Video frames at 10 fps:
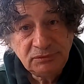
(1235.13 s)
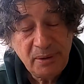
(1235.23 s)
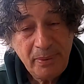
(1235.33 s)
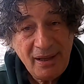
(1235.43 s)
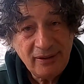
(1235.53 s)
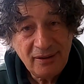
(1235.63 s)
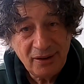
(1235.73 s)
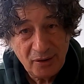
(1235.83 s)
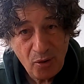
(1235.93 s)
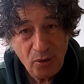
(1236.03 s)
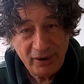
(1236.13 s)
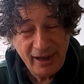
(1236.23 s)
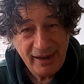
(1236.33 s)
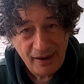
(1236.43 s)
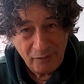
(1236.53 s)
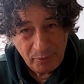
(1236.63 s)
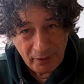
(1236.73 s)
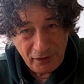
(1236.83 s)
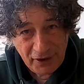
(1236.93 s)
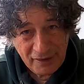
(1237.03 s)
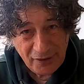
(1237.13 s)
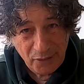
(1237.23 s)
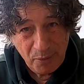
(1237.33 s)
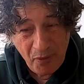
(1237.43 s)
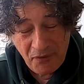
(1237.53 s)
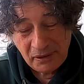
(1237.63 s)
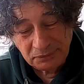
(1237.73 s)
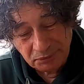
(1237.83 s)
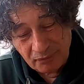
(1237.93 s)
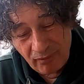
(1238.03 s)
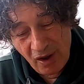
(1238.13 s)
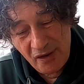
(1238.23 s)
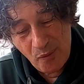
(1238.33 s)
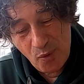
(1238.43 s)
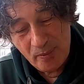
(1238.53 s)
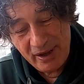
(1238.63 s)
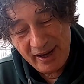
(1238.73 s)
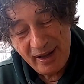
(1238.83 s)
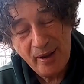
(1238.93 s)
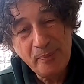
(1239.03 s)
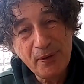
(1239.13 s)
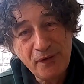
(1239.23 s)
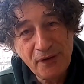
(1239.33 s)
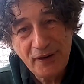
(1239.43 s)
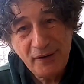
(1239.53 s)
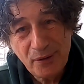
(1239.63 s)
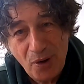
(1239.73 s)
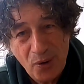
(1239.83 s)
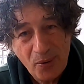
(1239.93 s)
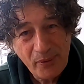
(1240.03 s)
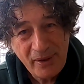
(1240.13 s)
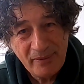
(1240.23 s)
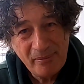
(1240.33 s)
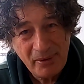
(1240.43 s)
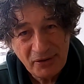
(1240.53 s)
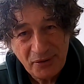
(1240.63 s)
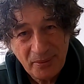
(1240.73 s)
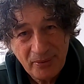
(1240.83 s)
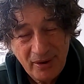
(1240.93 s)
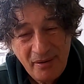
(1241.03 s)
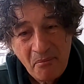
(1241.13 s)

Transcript: Depends. On a cold day, I would prefer the soup. On a warm day, I'd prefer the roll with the mushrooms.